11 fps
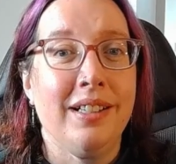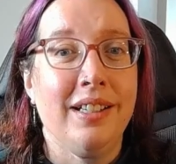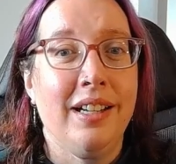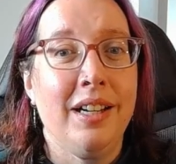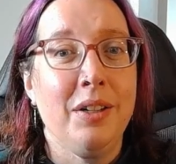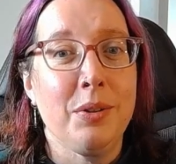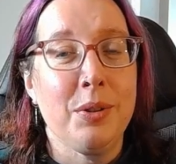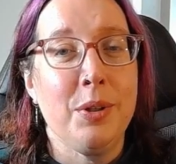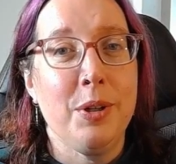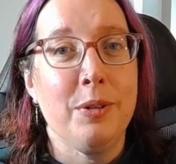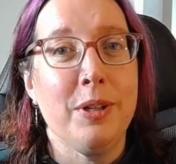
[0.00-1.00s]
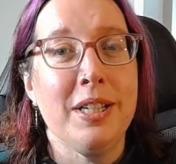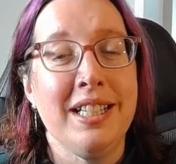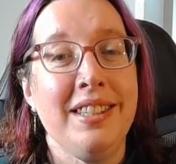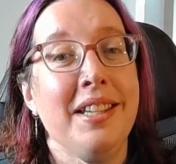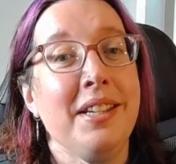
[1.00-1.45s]
And I looked at her and I
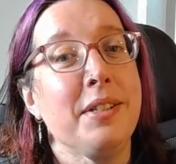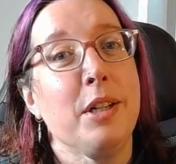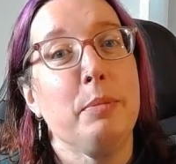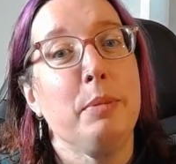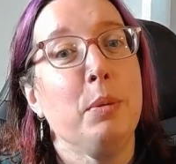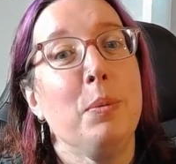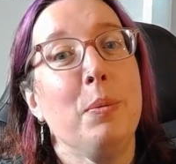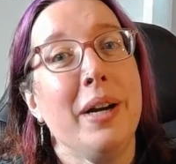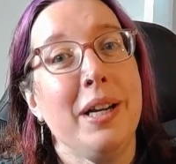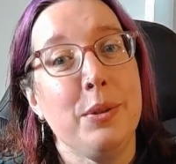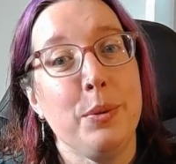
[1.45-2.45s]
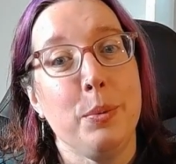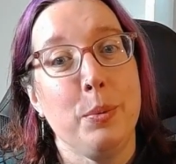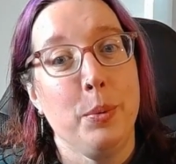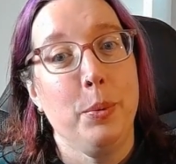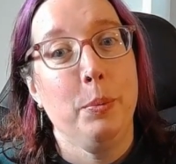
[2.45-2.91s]
said, that is going to be way too
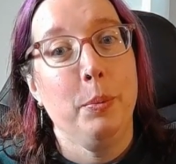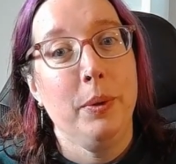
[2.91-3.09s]
warm.